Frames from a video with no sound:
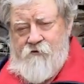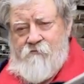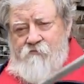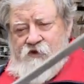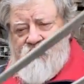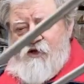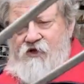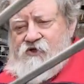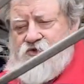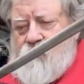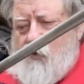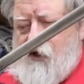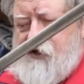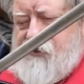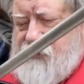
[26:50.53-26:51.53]
because
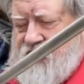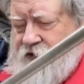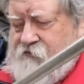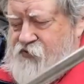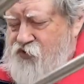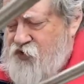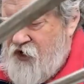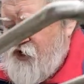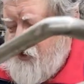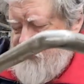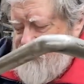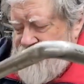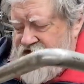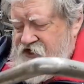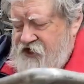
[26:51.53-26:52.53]
once I put
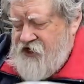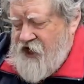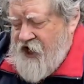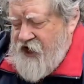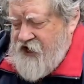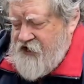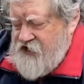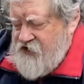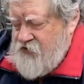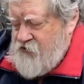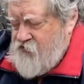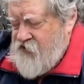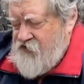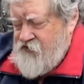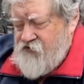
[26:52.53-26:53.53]
in the D handle,
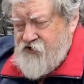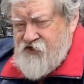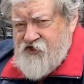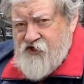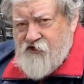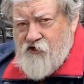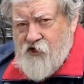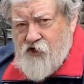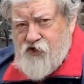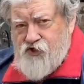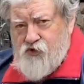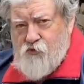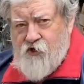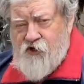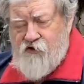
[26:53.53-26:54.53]
whether it's the
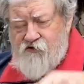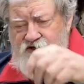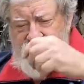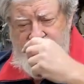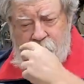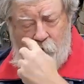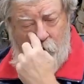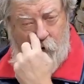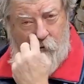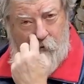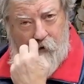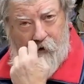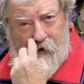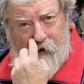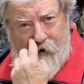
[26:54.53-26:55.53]
large one or the small
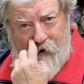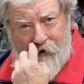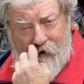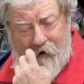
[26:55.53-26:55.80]
one,